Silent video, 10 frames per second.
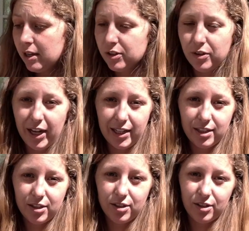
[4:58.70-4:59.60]
So that
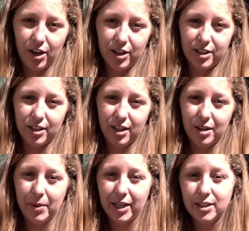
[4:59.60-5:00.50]
causes a lot
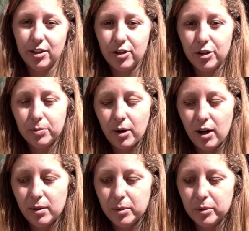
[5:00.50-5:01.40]
of bacterial
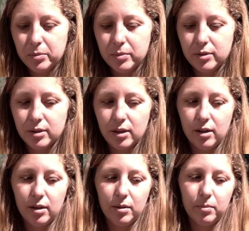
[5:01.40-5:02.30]
problems,
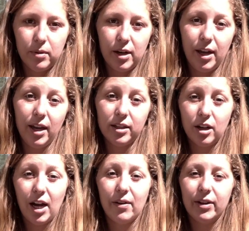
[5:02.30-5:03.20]
and
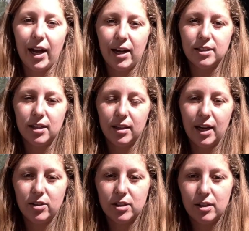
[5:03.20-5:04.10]
not having acid
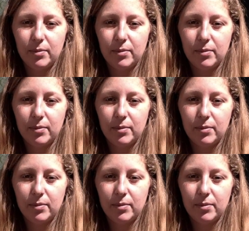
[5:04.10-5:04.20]
allows